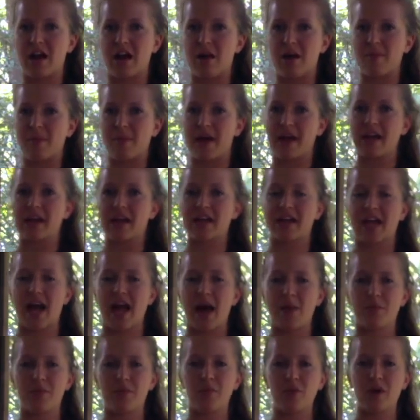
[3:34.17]
My
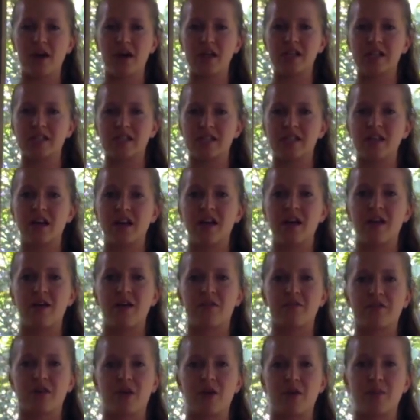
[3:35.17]
gap was
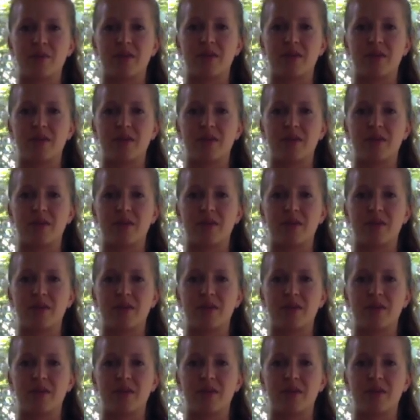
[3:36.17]
from